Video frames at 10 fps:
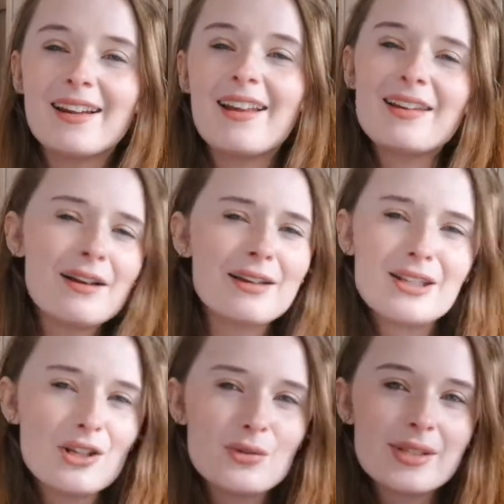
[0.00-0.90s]
Like, I can
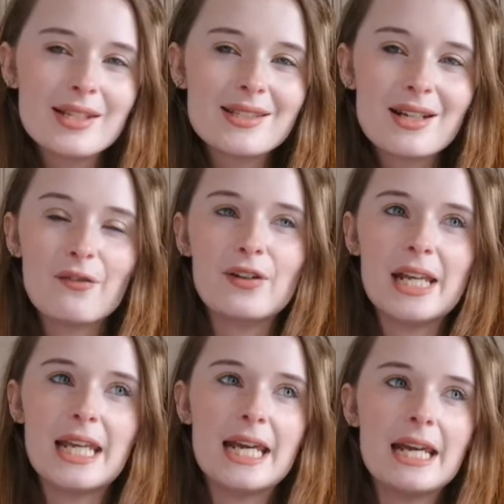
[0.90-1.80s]
use this stuff in a
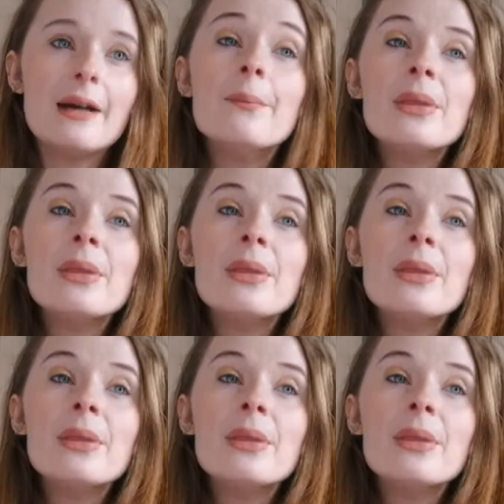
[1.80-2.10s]
year.